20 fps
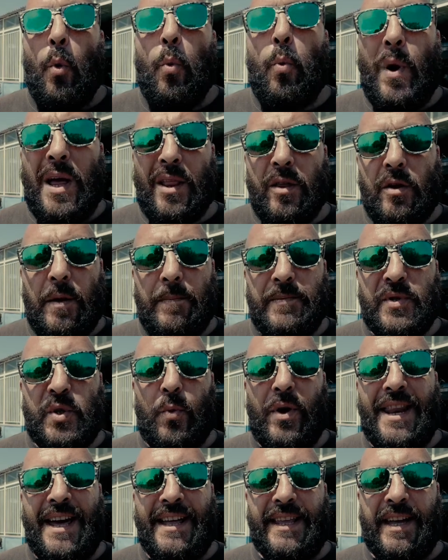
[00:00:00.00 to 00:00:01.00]
Welcome
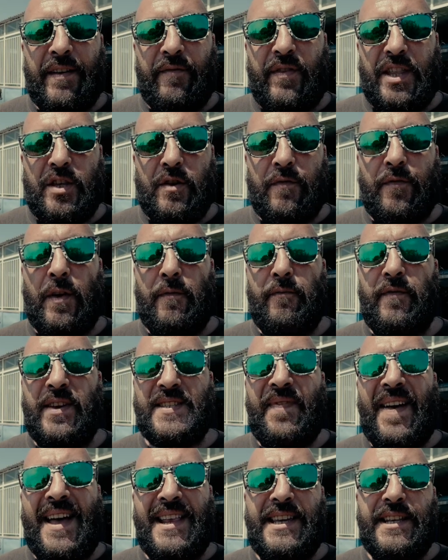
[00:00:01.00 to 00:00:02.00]
to another video from
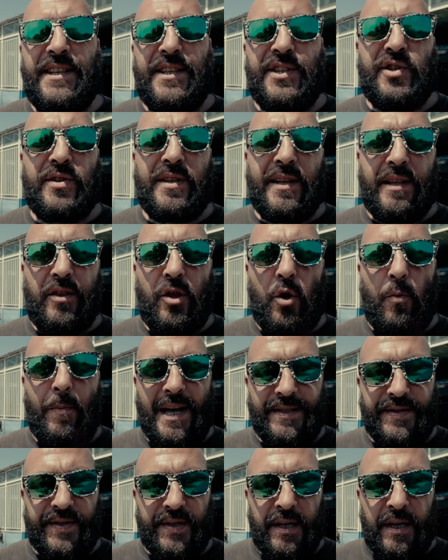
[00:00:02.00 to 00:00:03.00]
Westfalia Digital
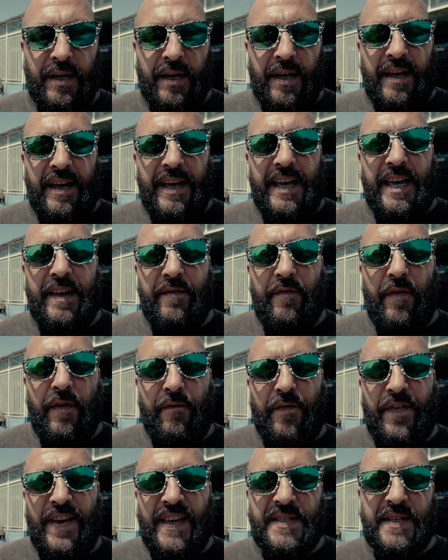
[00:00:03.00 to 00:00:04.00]
Nomads.
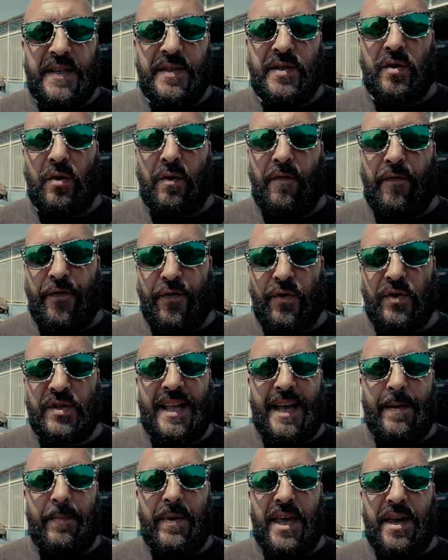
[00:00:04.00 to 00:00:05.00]
If this is your first
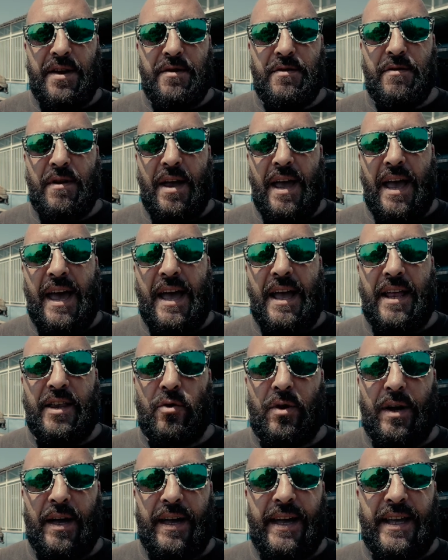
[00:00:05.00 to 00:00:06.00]
time here and
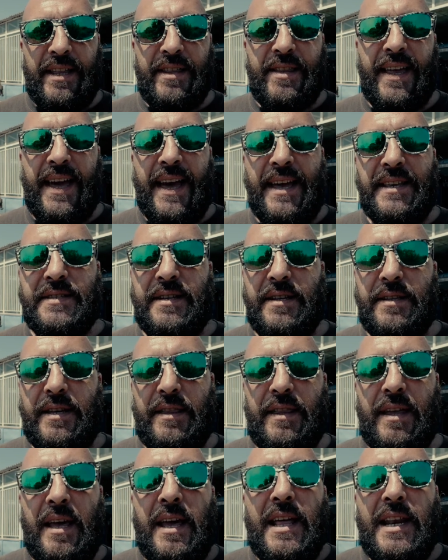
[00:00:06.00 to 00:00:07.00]
you're interested
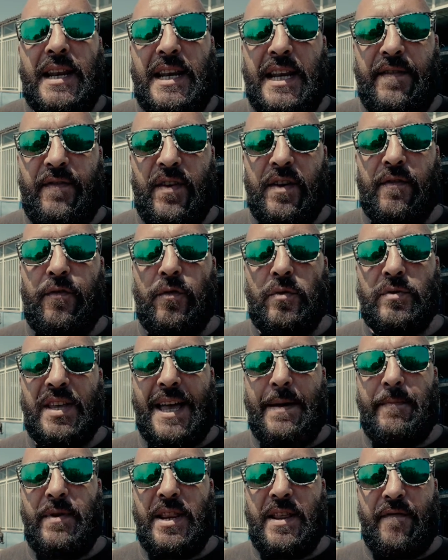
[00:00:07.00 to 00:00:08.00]
in living
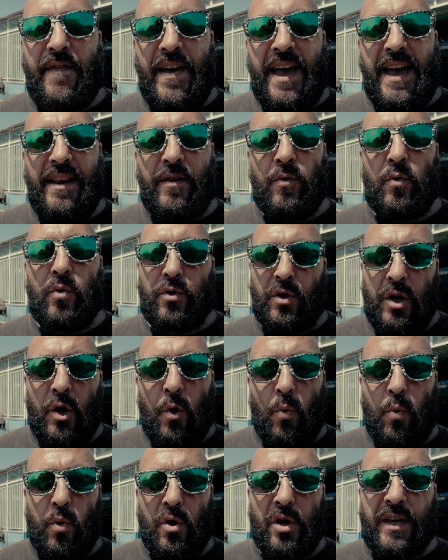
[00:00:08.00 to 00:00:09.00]
full-time in a van or
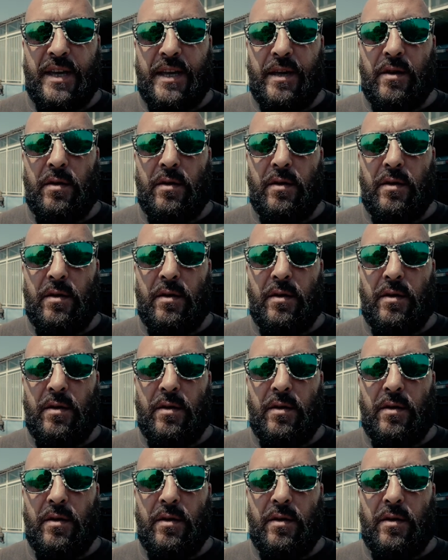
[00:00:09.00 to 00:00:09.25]
working